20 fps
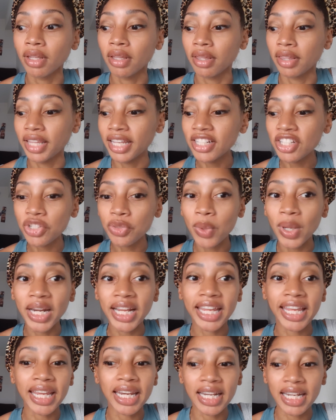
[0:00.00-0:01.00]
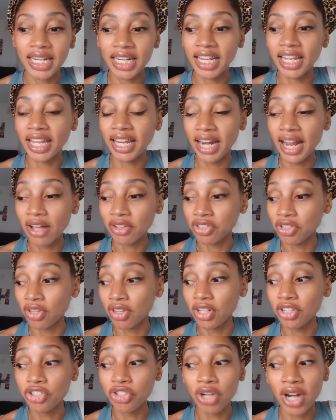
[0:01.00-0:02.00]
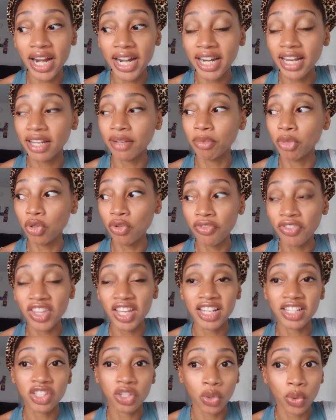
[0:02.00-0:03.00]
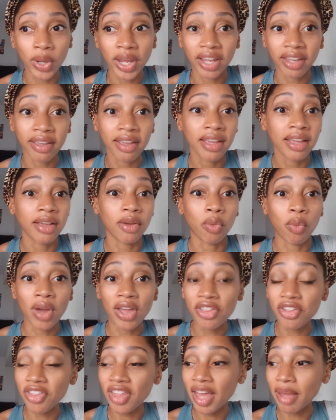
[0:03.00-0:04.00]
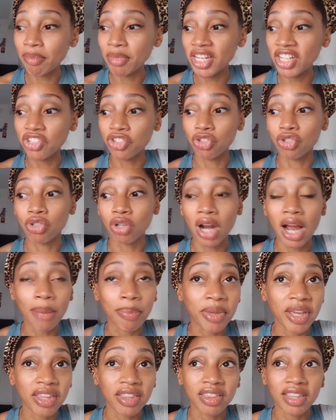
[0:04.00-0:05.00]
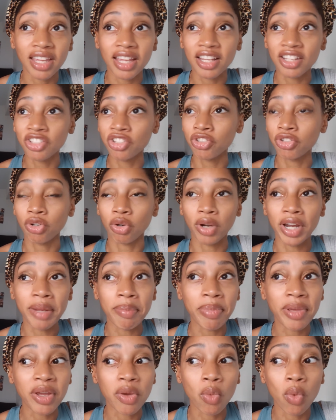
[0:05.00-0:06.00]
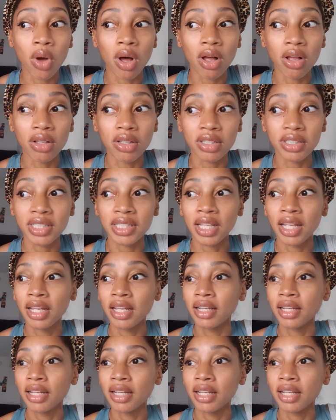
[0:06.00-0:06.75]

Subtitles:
They just want to get in and get out. So they're trying to move things quick, whether that means dropping things, scraping walls.